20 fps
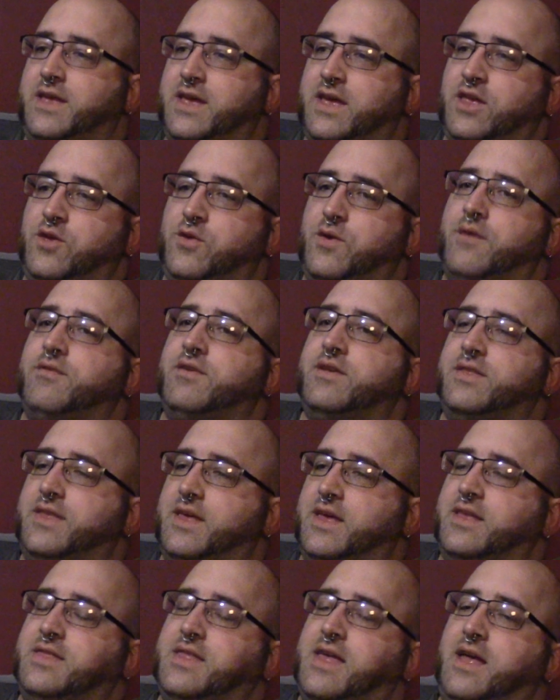get you
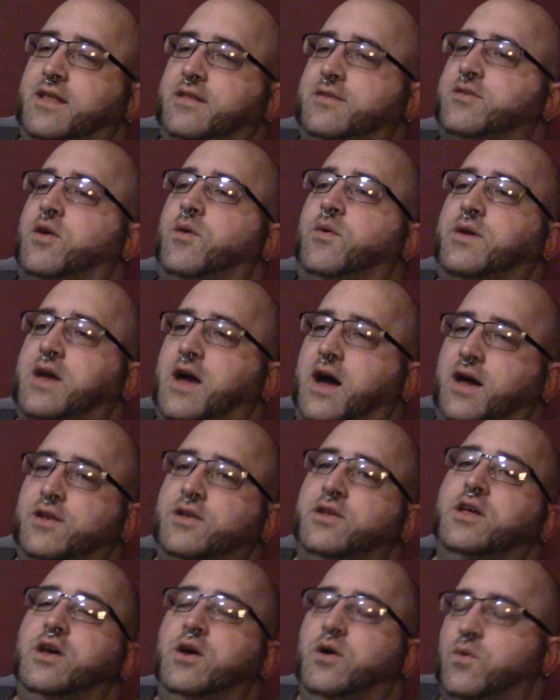everything that's going on
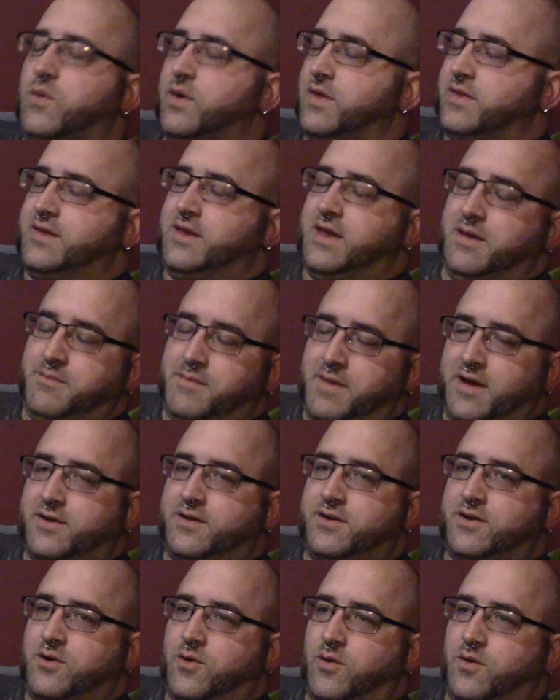with Team
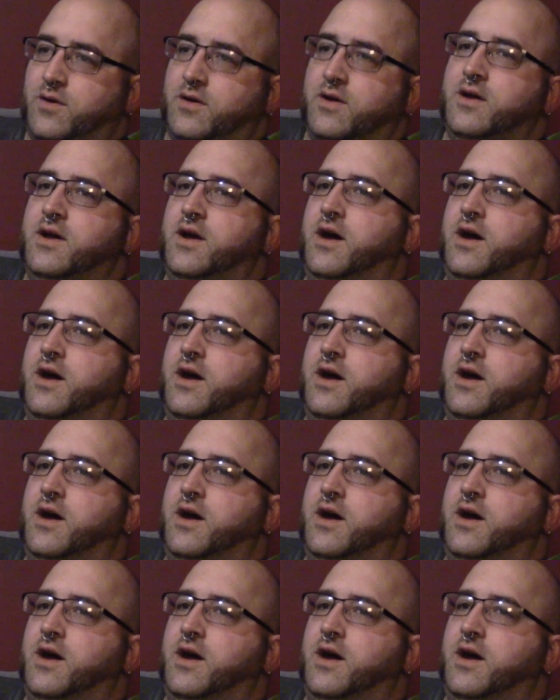Manticore,